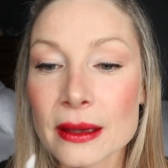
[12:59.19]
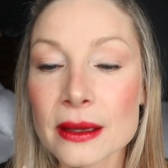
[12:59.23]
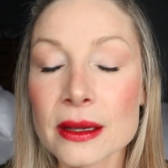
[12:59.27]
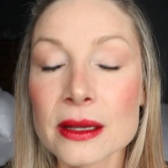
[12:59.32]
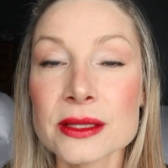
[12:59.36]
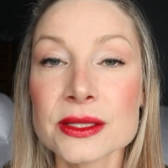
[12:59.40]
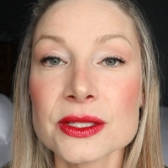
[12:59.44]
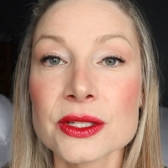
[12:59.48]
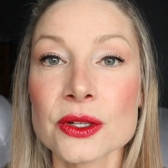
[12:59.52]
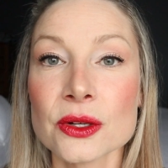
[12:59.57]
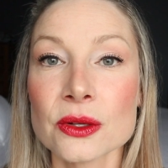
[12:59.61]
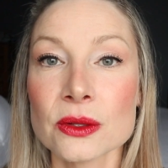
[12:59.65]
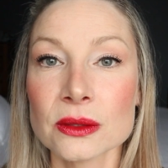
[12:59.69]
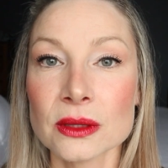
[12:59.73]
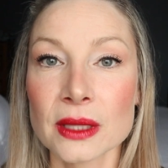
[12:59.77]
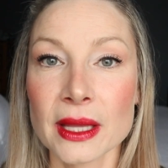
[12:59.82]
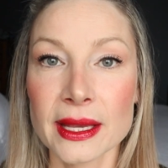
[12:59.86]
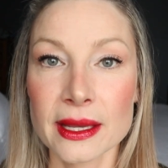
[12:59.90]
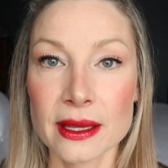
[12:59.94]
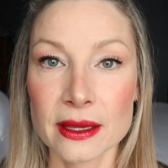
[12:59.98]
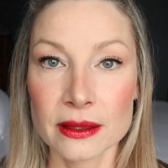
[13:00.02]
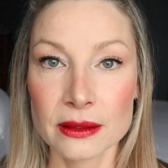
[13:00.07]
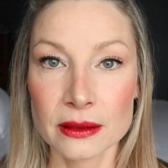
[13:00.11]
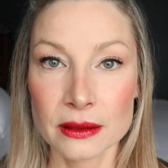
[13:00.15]
Because, you know,
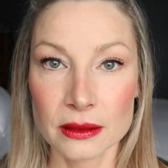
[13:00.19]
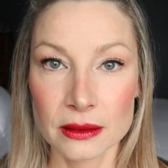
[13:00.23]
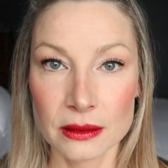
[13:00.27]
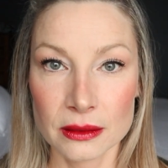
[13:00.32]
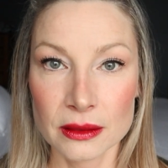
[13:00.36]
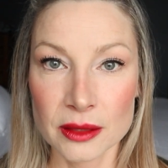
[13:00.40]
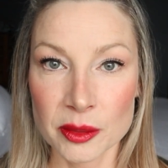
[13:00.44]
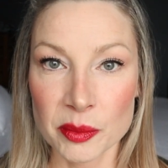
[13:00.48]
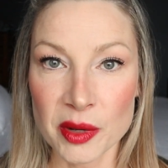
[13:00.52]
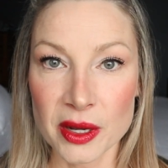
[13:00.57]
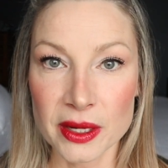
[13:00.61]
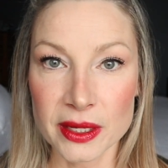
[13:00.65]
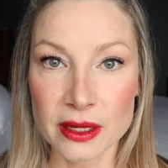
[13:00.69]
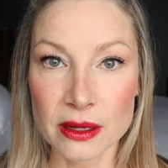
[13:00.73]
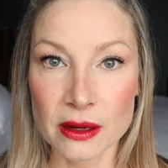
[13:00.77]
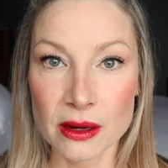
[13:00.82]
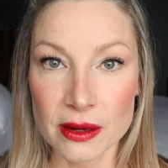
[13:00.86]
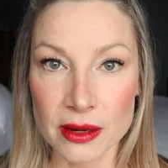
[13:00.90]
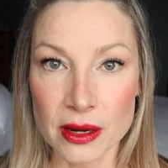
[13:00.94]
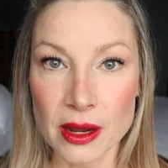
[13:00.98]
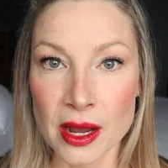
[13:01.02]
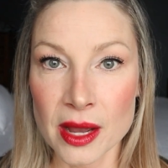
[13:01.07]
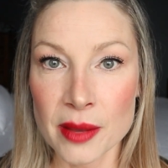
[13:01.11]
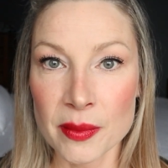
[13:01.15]
like in The
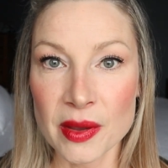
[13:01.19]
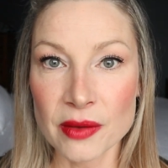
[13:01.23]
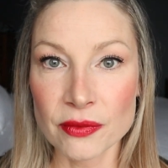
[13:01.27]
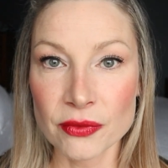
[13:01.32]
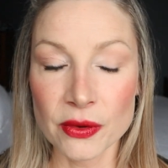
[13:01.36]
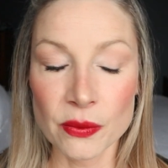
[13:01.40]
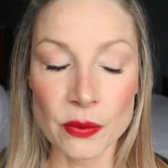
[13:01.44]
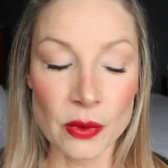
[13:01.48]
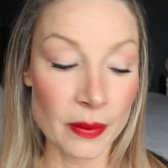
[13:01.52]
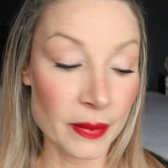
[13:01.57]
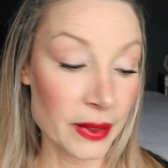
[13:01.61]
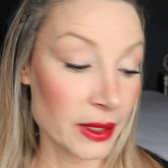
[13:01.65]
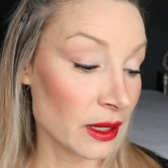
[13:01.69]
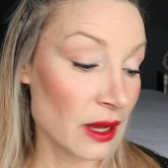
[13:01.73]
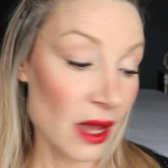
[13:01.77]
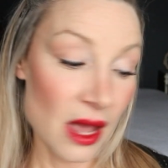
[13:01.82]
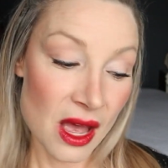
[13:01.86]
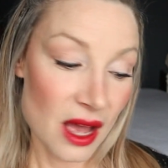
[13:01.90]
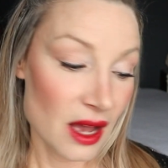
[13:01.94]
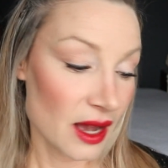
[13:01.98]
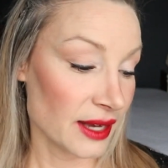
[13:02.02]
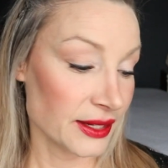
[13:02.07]
Bodyguard, I'm every woman.